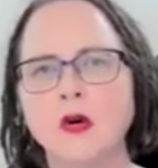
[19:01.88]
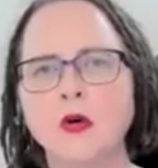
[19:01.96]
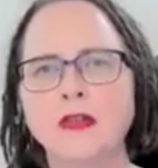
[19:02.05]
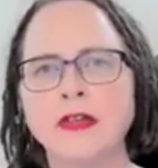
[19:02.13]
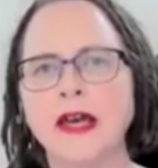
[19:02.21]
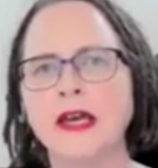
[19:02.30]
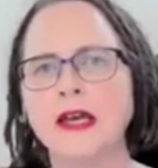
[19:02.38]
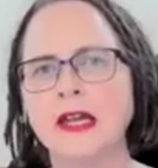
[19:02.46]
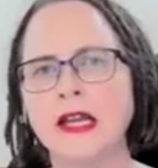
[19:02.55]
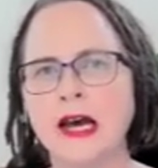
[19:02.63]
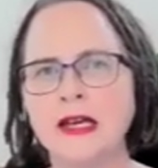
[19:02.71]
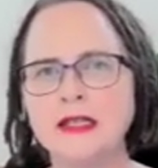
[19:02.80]
or they
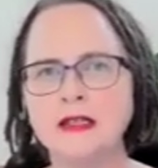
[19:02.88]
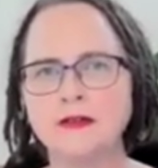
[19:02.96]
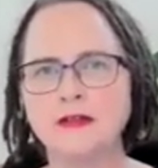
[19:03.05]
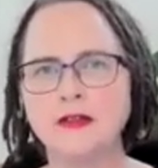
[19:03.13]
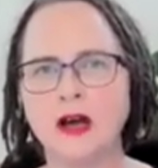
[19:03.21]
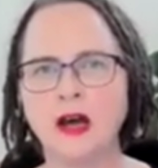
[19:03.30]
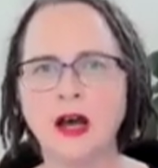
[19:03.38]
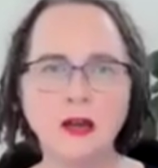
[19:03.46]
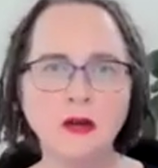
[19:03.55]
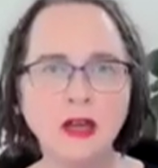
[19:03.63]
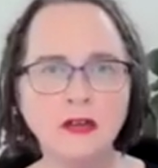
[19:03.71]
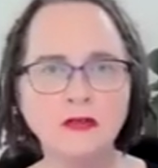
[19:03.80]
can ask if
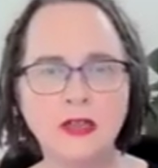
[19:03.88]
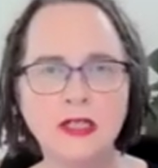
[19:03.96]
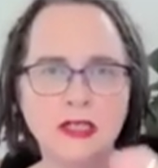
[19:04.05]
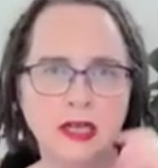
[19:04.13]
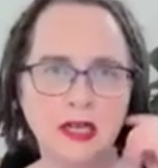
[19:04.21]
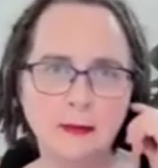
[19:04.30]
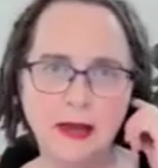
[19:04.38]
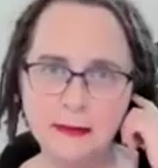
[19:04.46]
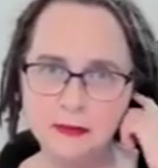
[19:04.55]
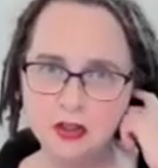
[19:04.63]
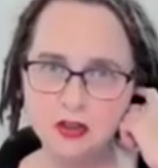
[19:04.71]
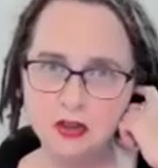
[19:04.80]
I can read it, and I'm
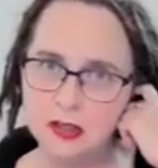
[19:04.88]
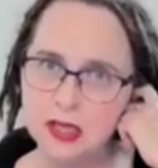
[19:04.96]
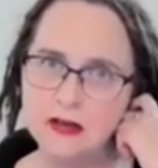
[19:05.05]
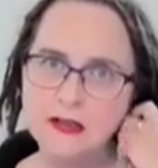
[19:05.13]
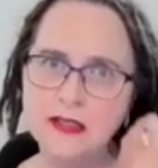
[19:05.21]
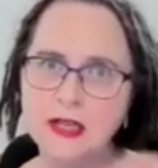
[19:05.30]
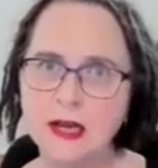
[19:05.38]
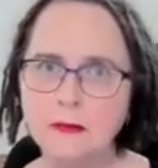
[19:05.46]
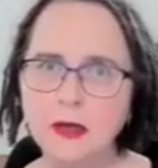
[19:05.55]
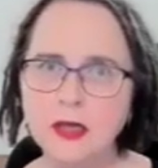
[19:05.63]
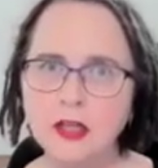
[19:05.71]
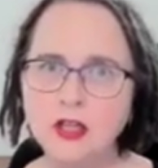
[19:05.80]
happy to do that, because
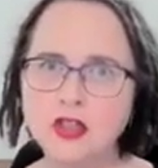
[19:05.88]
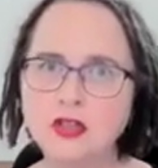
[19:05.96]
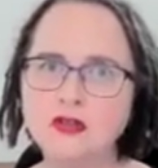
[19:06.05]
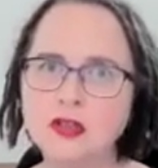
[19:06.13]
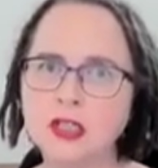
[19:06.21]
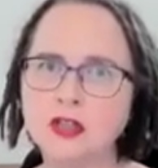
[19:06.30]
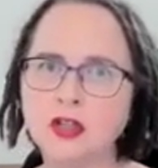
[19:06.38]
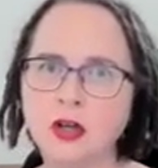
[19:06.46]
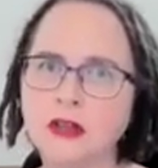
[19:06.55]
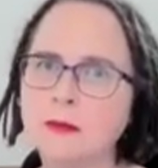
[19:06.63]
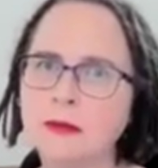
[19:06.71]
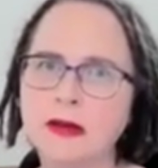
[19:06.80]
some children, you know, they're a